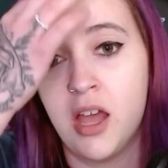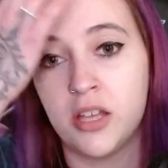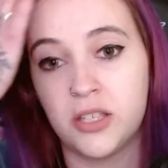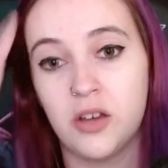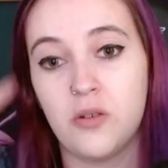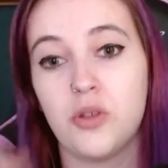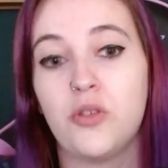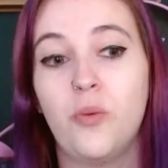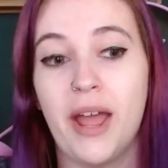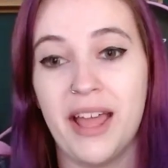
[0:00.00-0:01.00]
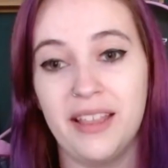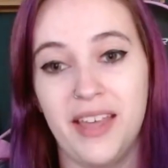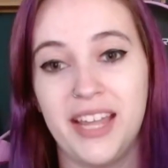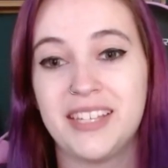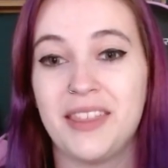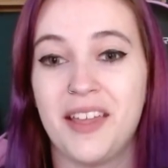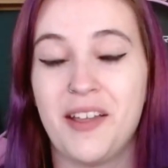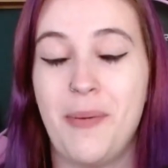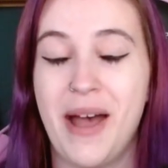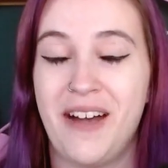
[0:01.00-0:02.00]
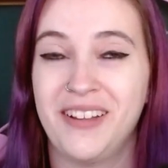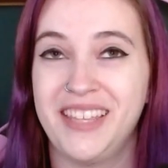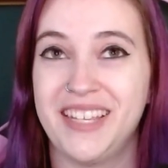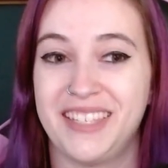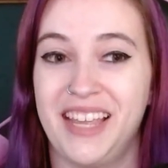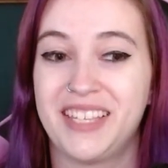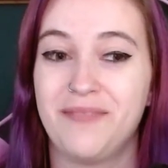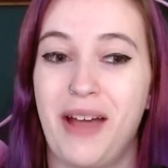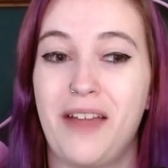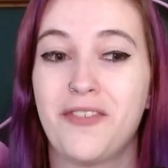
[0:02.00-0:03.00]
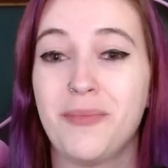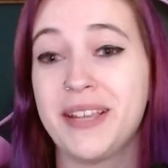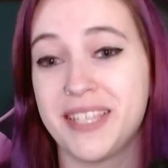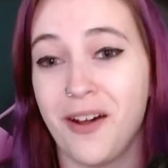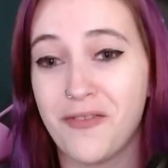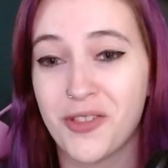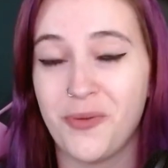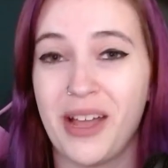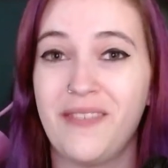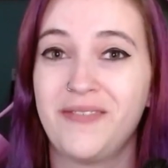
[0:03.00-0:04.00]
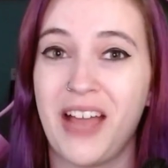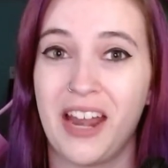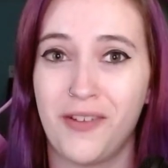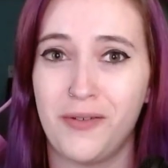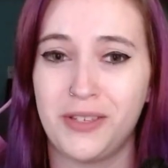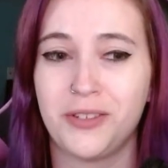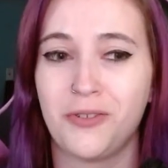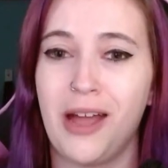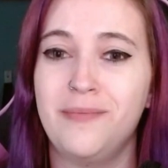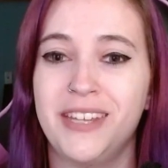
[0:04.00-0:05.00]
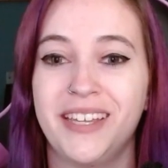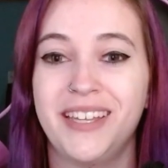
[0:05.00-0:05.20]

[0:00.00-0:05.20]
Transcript: So the way I like to think about these states of mind for myself, or the way I've kind of always described it,